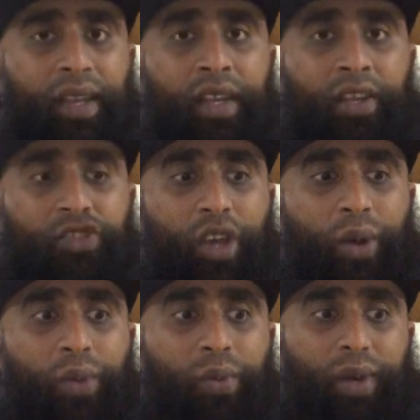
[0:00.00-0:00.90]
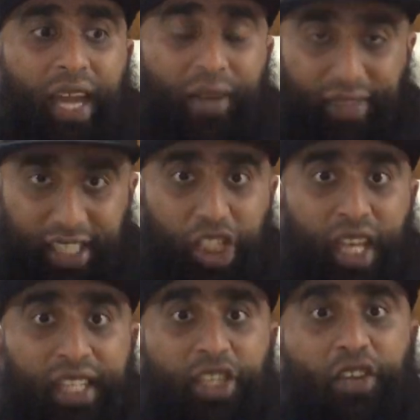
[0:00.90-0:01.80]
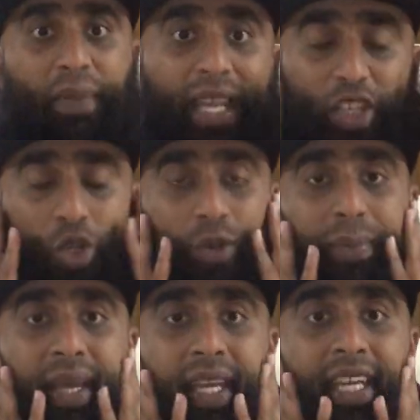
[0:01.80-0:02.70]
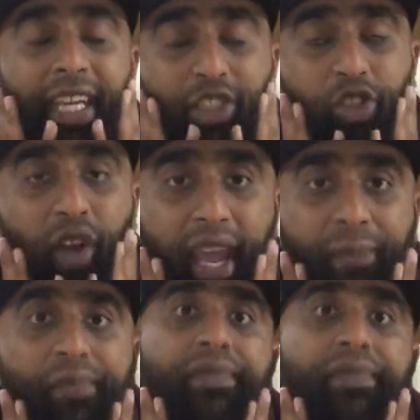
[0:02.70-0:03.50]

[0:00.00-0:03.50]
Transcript: So we have this challenge of making sure beard is great,